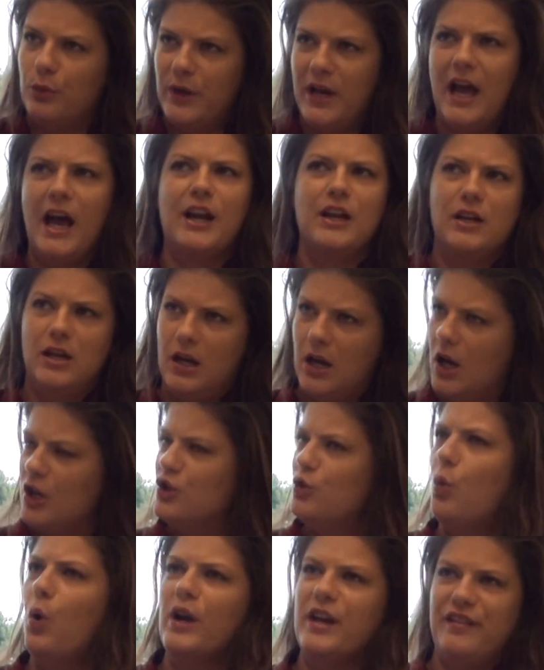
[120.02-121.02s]
We had a
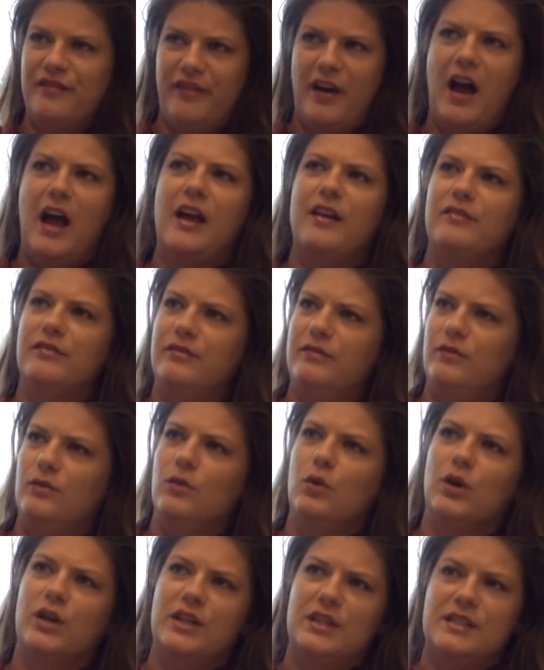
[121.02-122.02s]
25
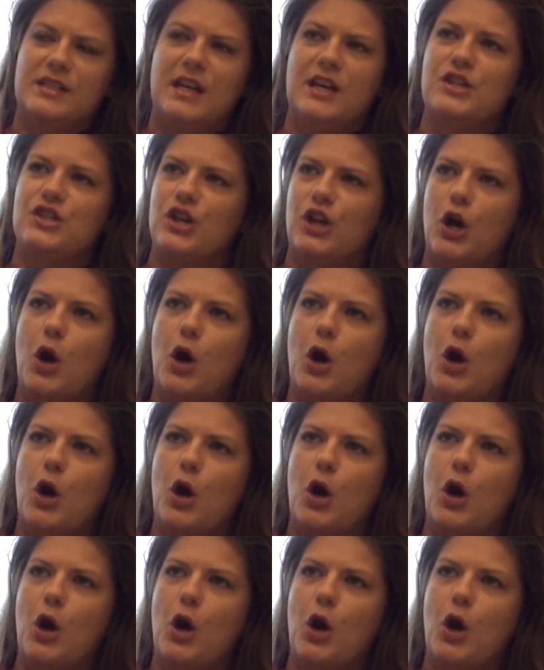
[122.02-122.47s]
organization